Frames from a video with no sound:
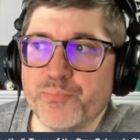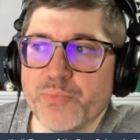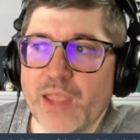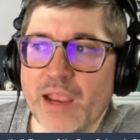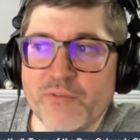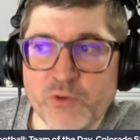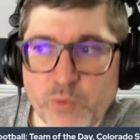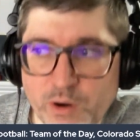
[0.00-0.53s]

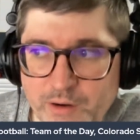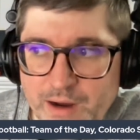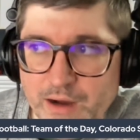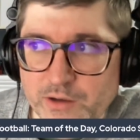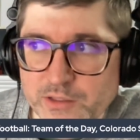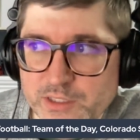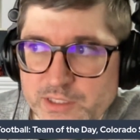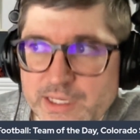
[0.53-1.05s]
everywhere
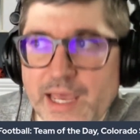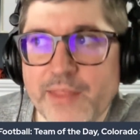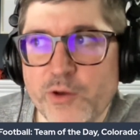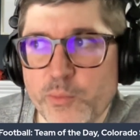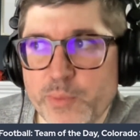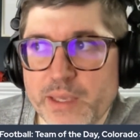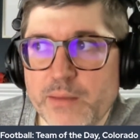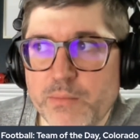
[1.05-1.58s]
else, yeah, there'll
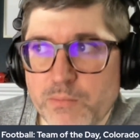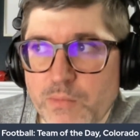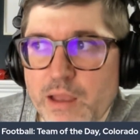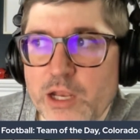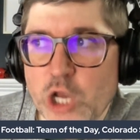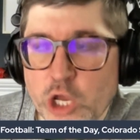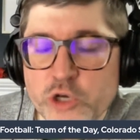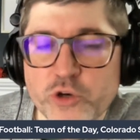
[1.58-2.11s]
be
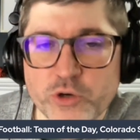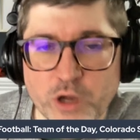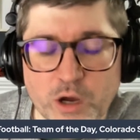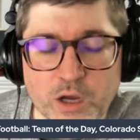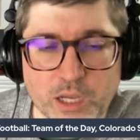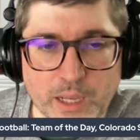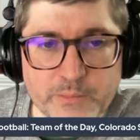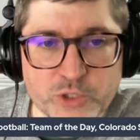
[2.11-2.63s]
an
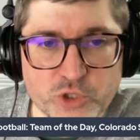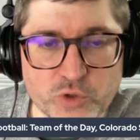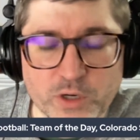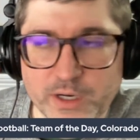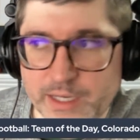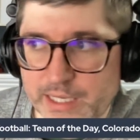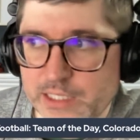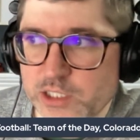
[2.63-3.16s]
underdog, I'm sure,
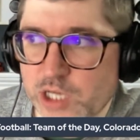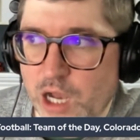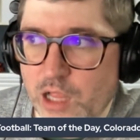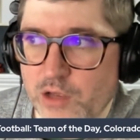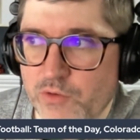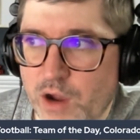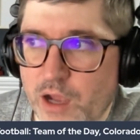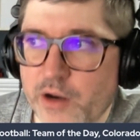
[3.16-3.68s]
against
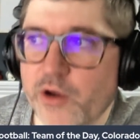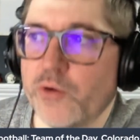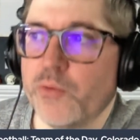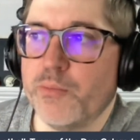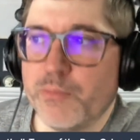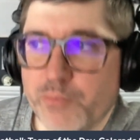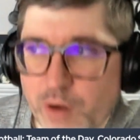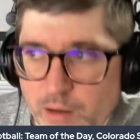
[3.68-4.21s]
Colorado.
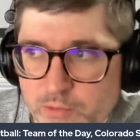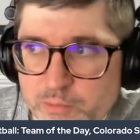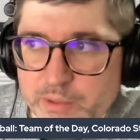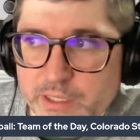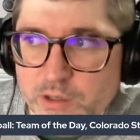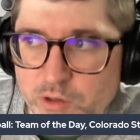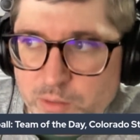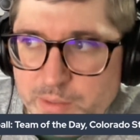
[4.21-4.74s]

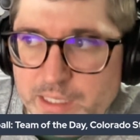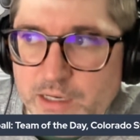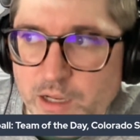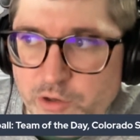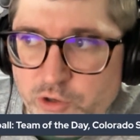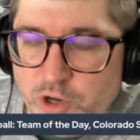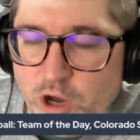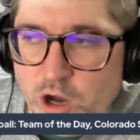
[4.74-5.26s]
Probably going to be an
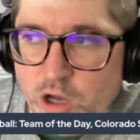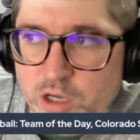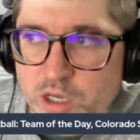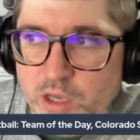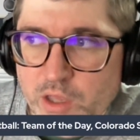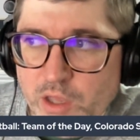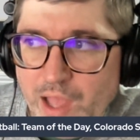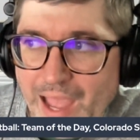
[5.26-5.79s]
underdog
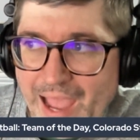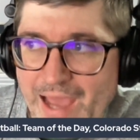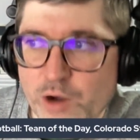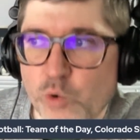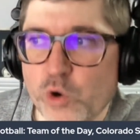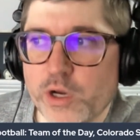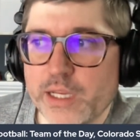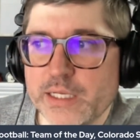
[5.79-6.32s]
at
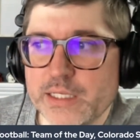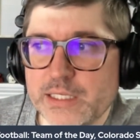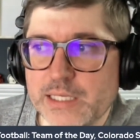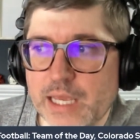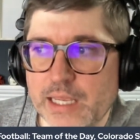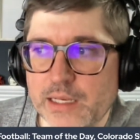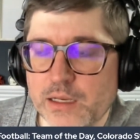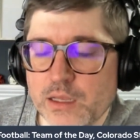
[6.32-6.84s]
Oregon
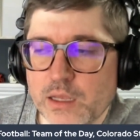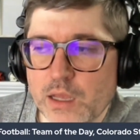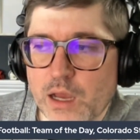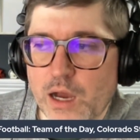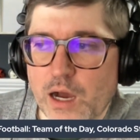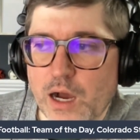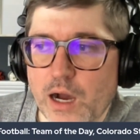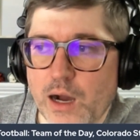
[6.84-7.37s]
State.
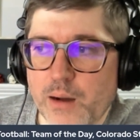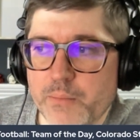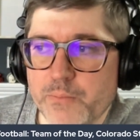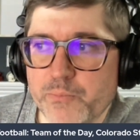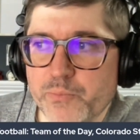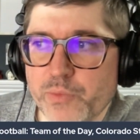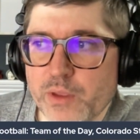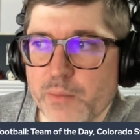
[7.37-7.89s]

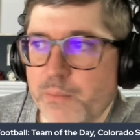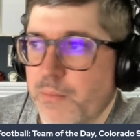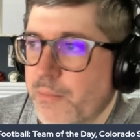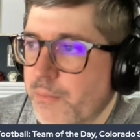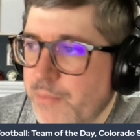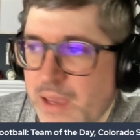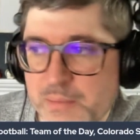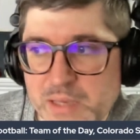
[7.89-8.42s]

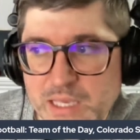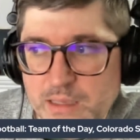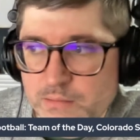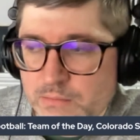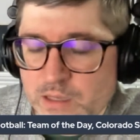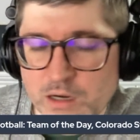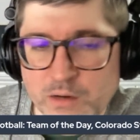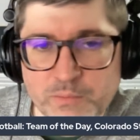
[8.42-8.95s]
Maybe,
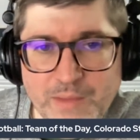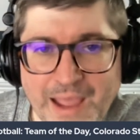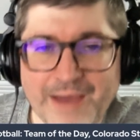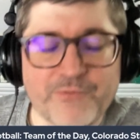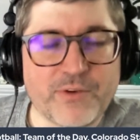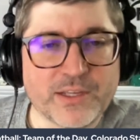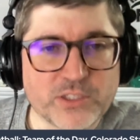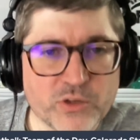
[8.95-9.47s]
you know, at
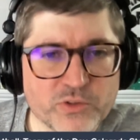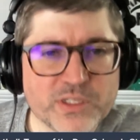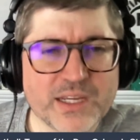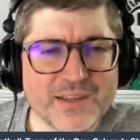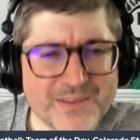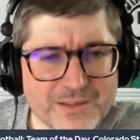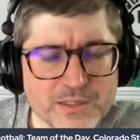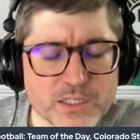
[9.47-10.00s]
Fresno
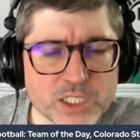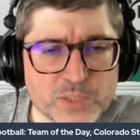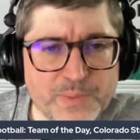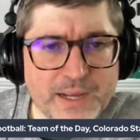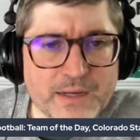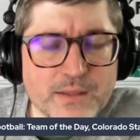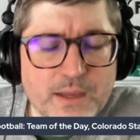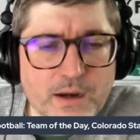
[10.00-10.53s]
State, could
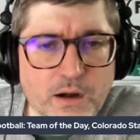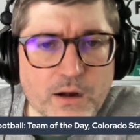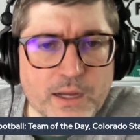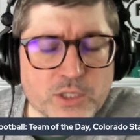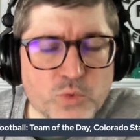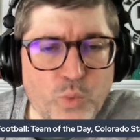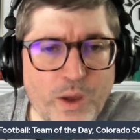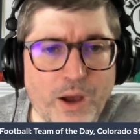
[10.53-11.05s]
expect there
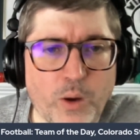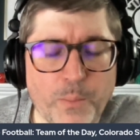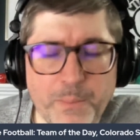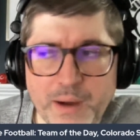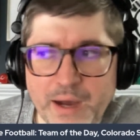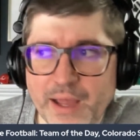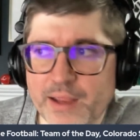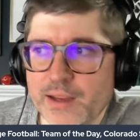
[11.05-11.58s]
as well.
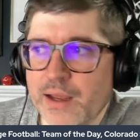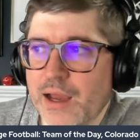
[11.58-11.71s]
But